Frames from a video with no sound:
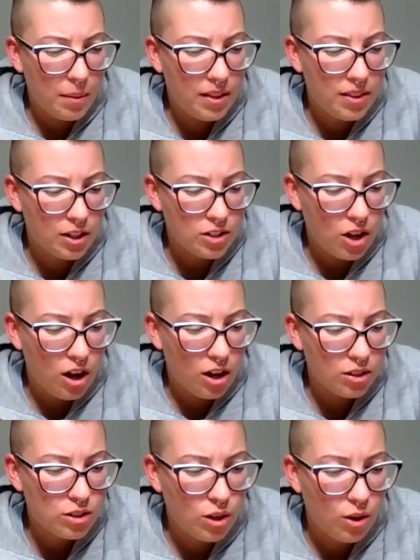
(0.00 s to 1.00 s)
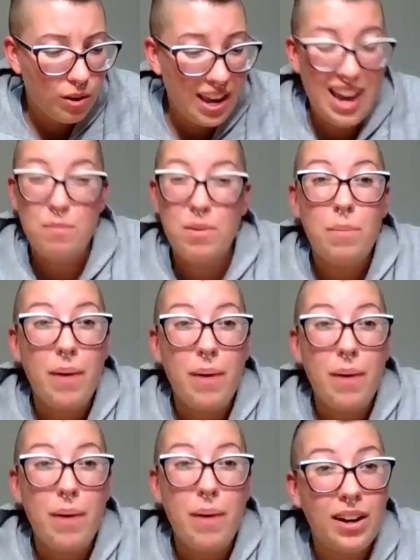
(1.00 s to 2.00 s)
There's also Cammie
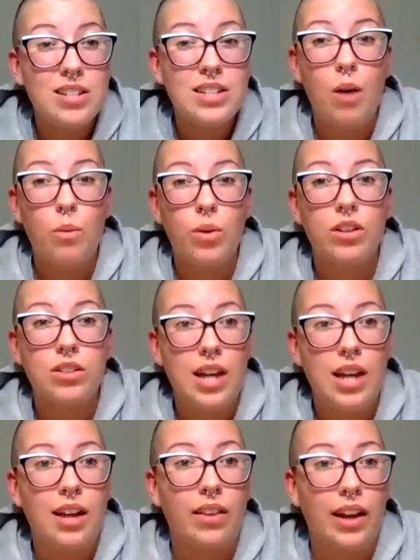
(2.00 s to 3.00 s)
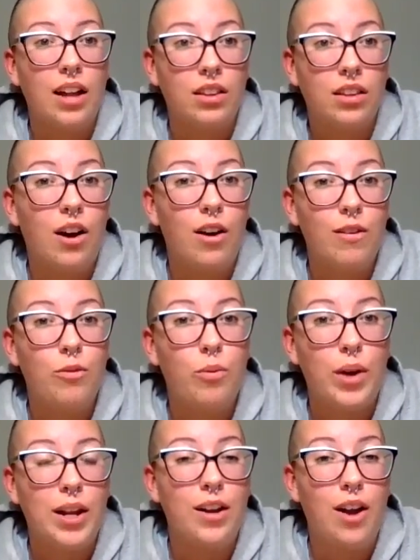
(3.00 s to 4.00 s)
Pentecost. I will say, like, I love
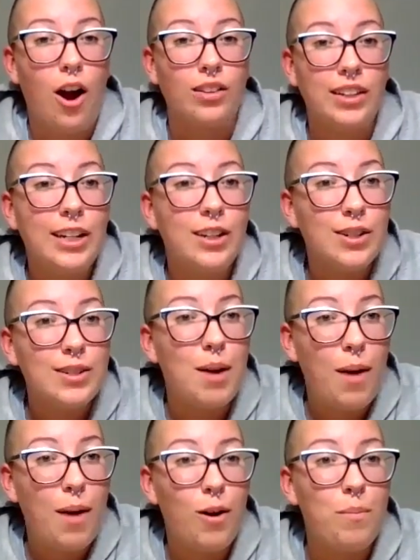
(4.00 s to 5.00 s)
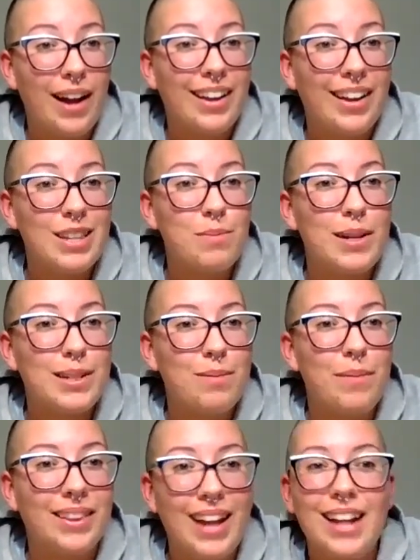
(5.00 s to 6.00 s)
when our leaders come out with podcasts because I'm
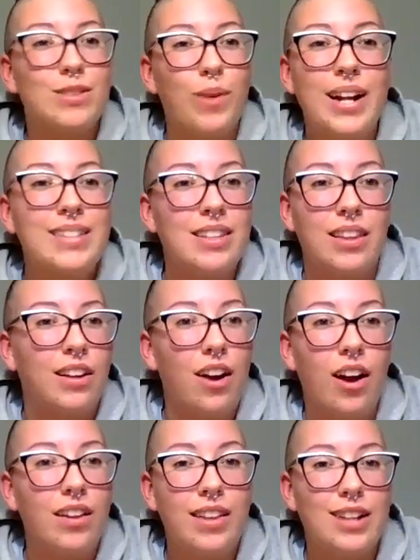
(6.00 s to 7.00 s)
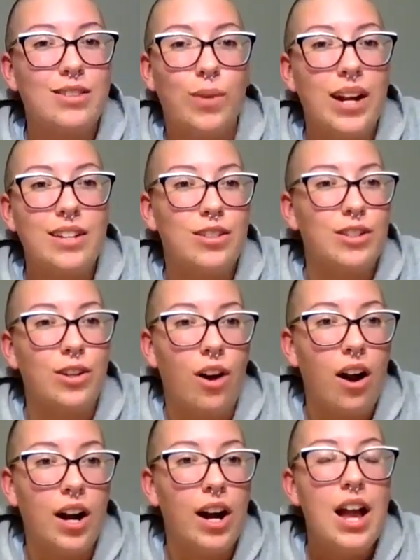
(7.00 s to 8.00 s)
like, that's right to the gut. That's right to your
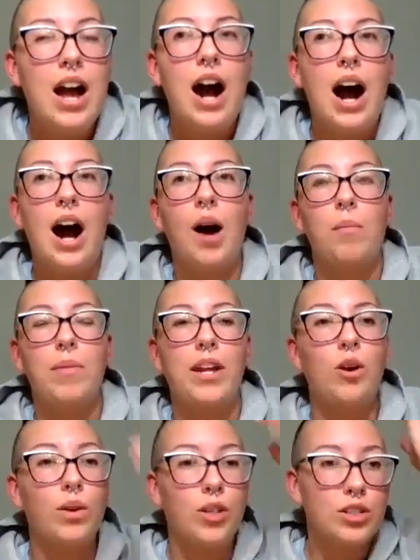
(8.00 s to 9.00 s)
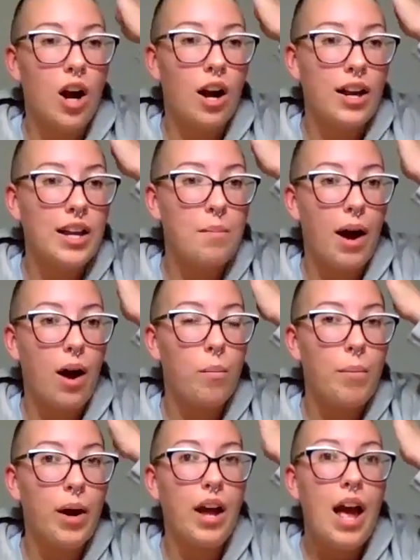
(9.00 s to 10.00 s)
heart. They know what they're talking about.
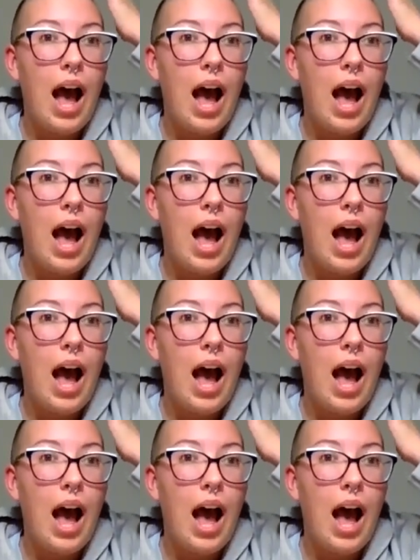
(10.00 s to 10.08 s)
But